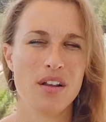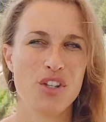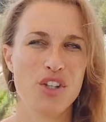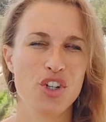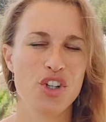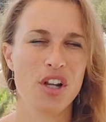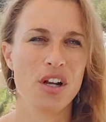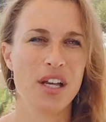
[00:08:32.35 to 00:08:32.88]

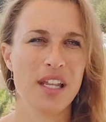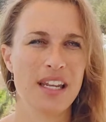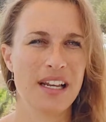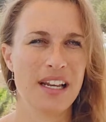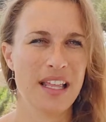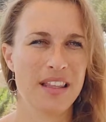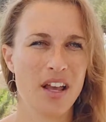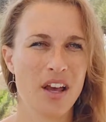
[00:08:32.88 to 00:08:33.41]
you're not
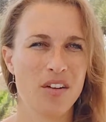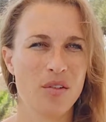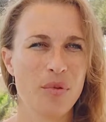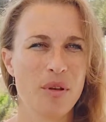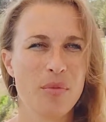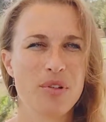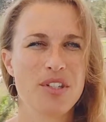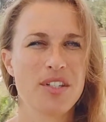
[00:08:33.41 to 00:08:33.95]
gonna let other
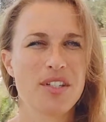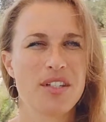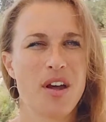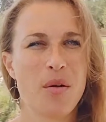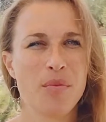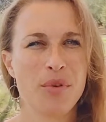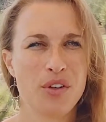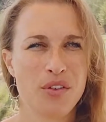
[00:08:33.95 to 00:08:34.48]
people
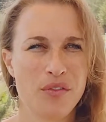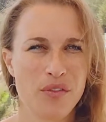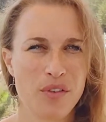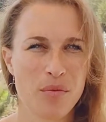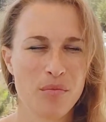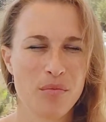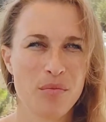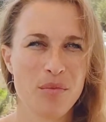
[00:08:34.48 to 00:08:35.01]
stop you
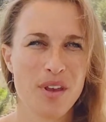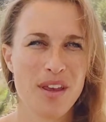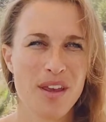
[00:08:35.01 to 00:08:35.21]
from